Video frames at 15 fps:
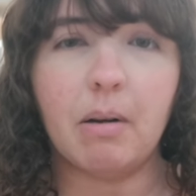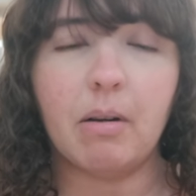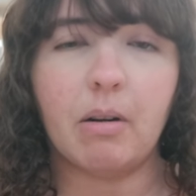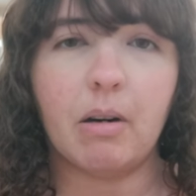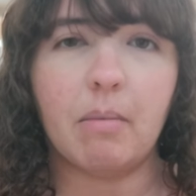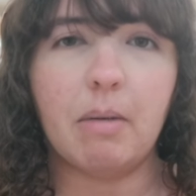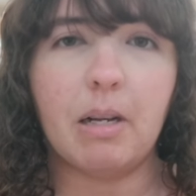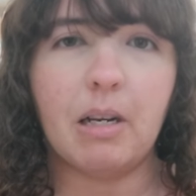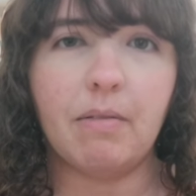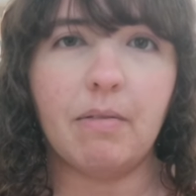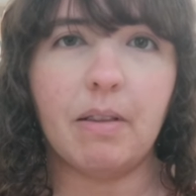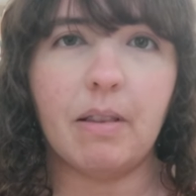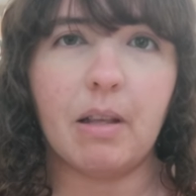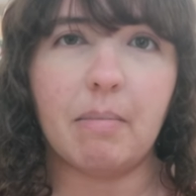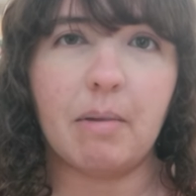I'm gonna be
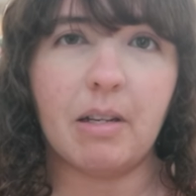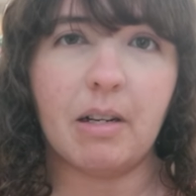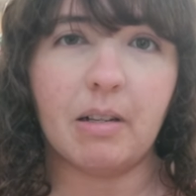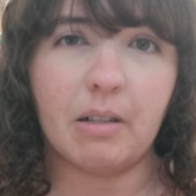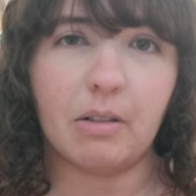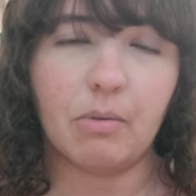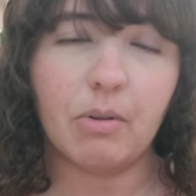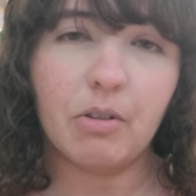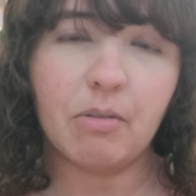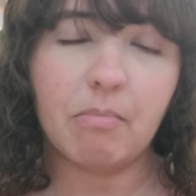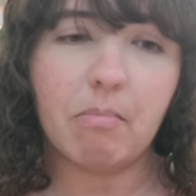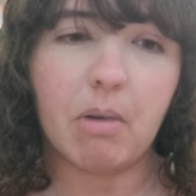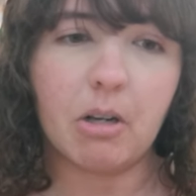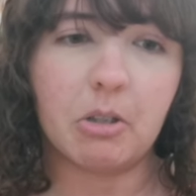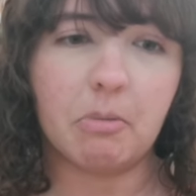leaving them in the
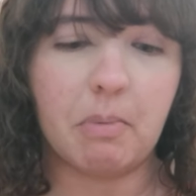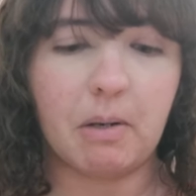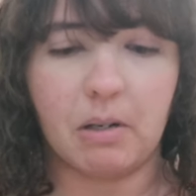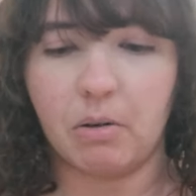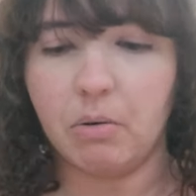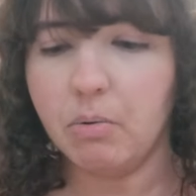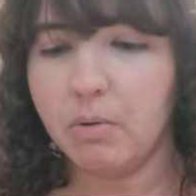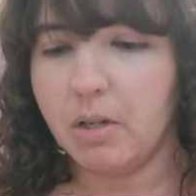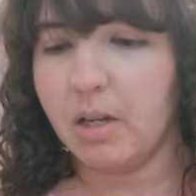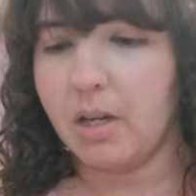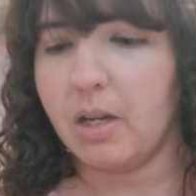description box below,